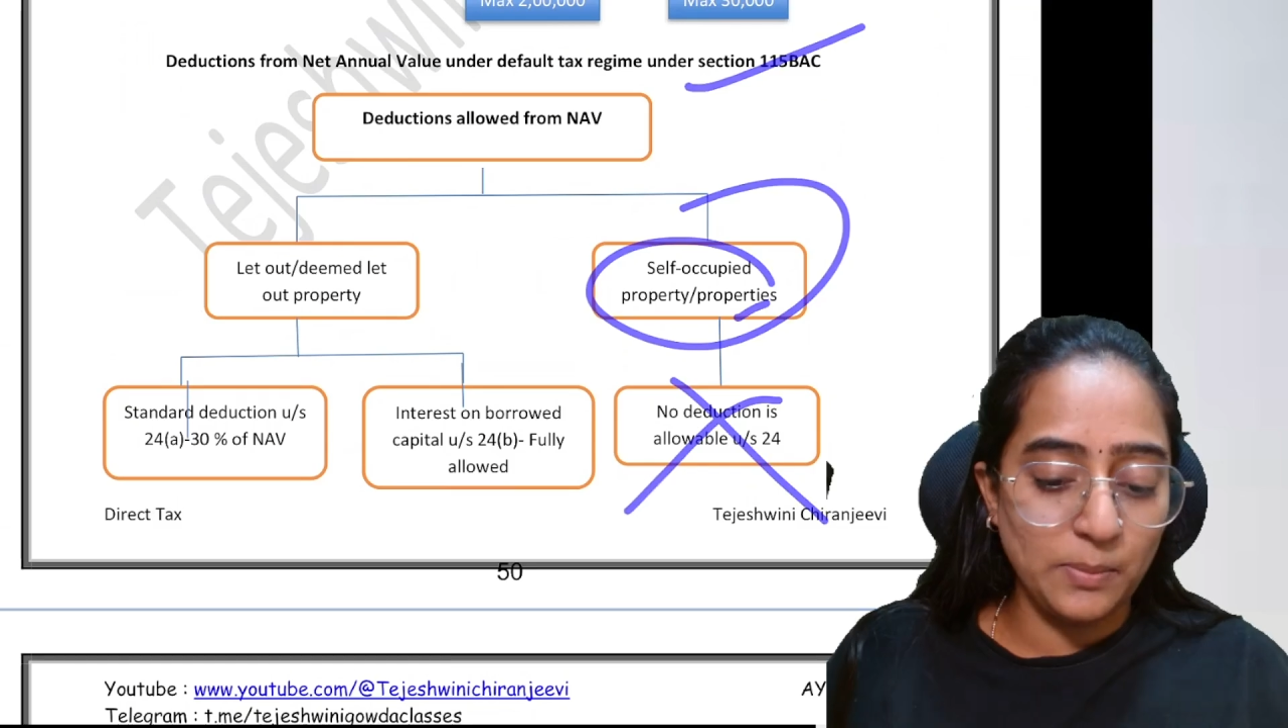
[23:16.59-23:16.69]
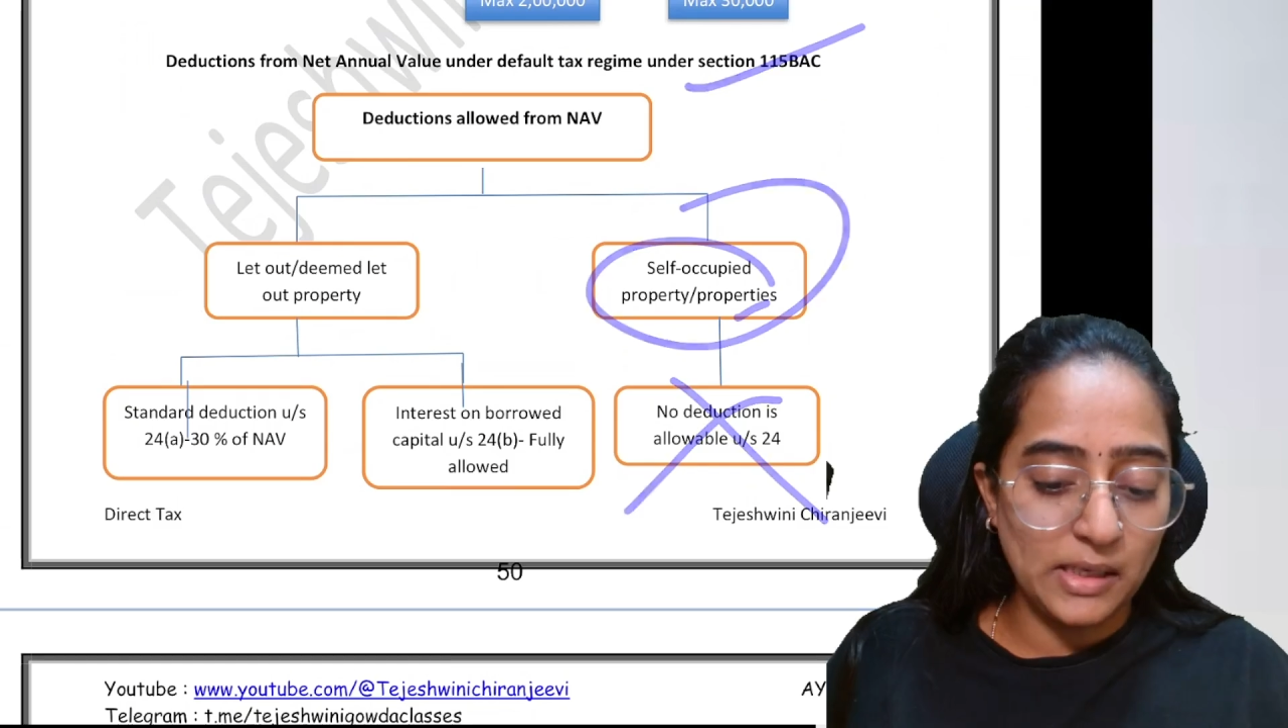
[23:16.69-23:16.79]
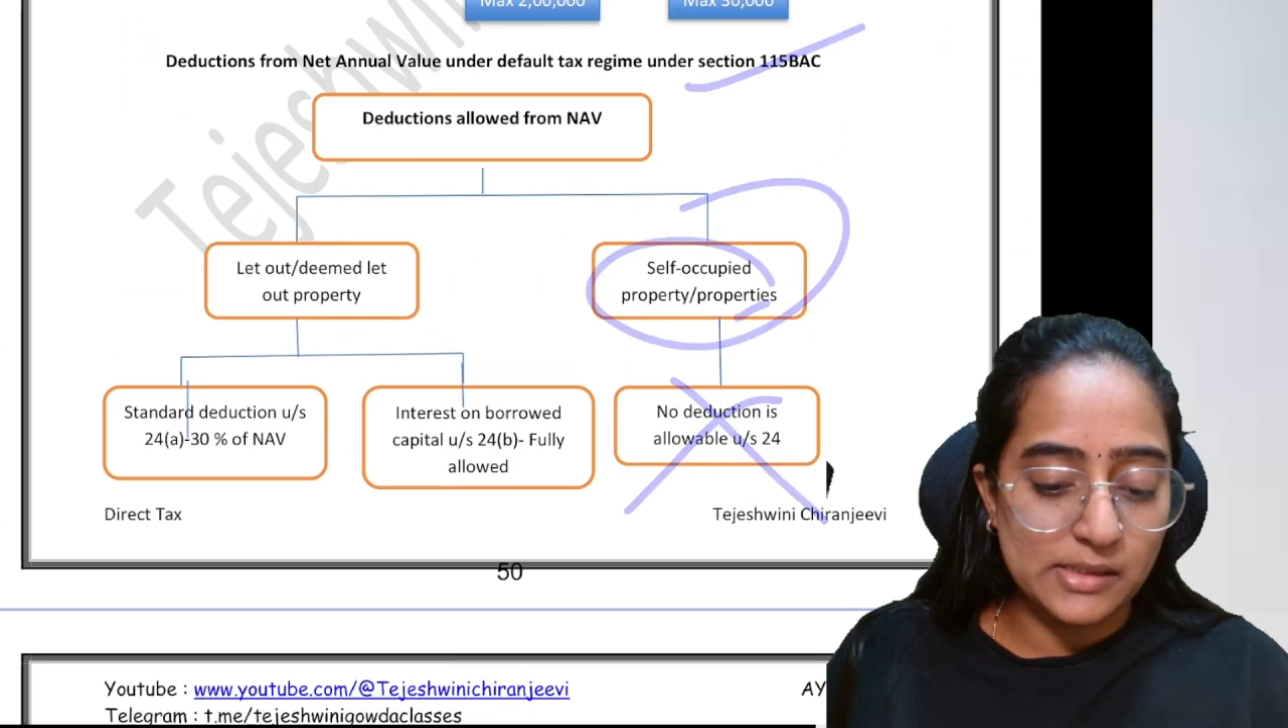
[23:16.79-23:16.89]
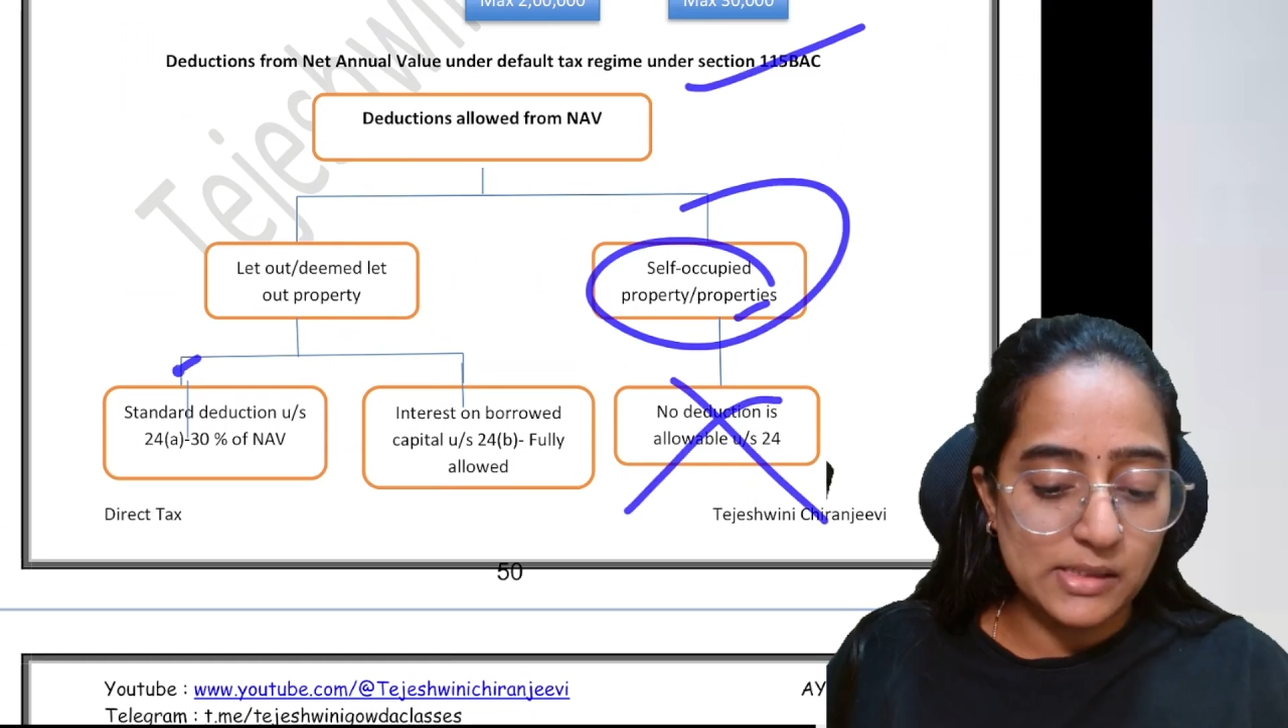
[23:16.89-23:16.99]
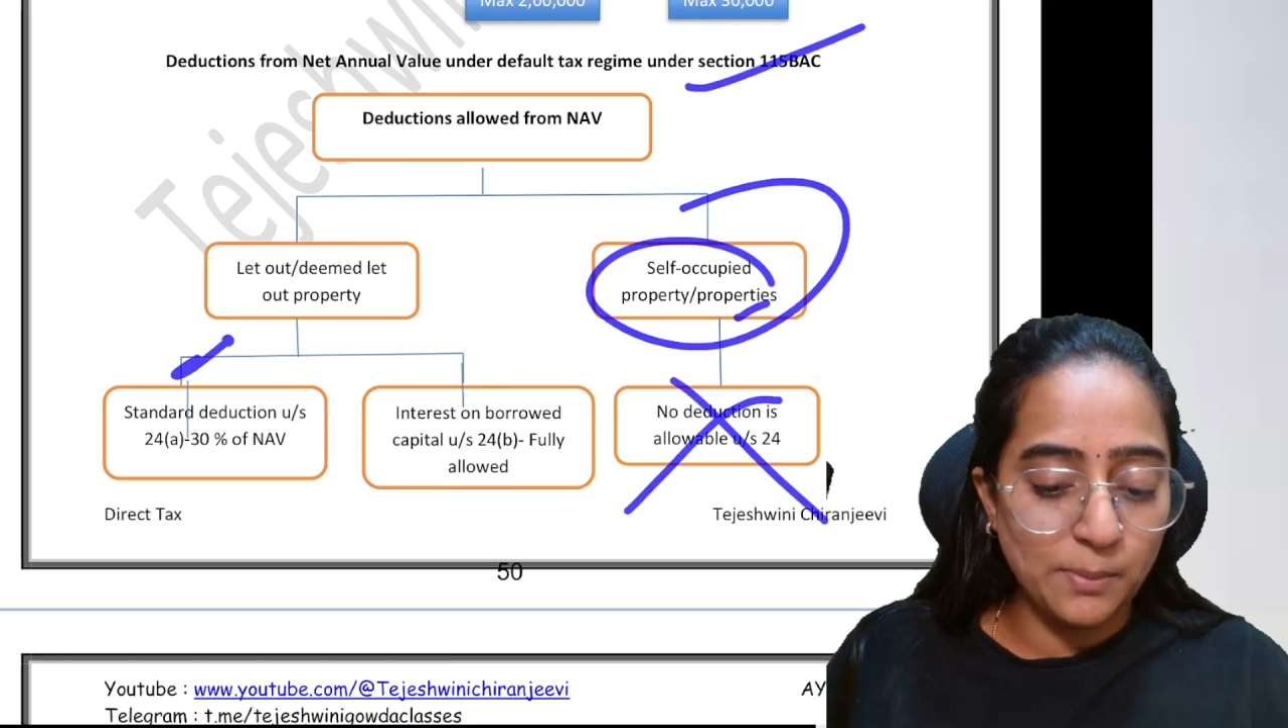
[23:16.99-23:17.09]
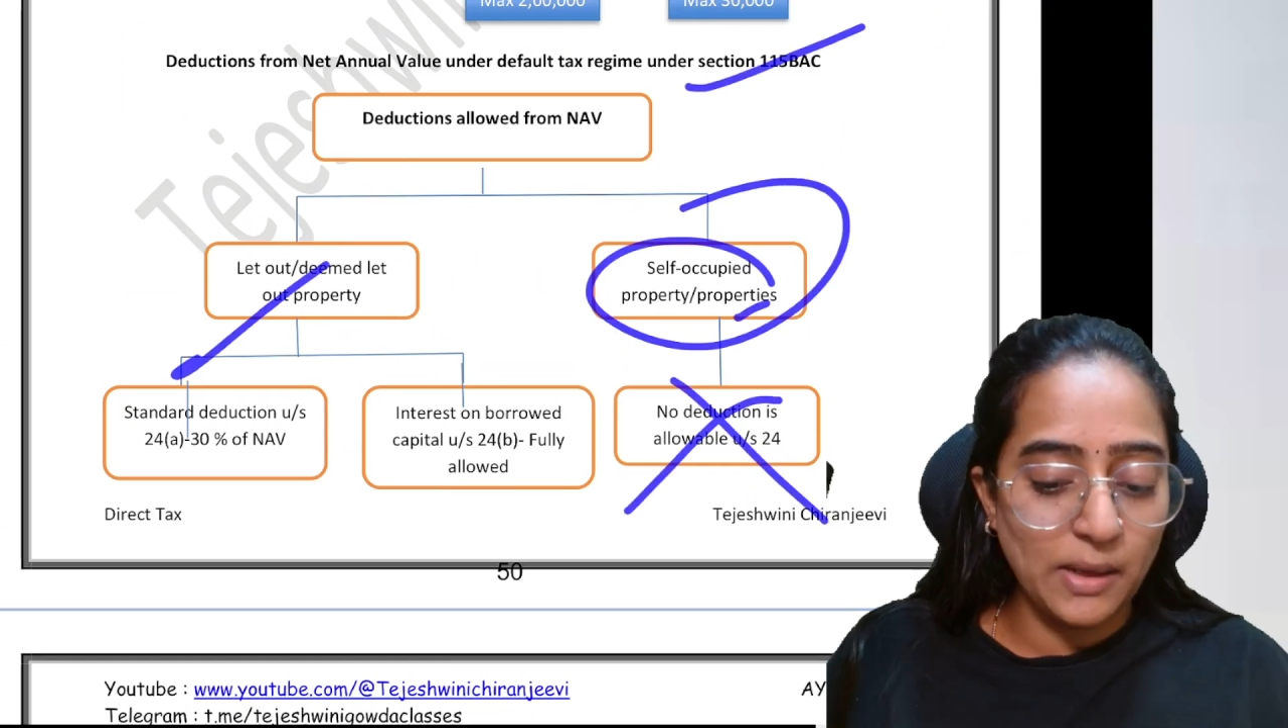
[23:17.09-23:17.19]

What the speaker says: BSc,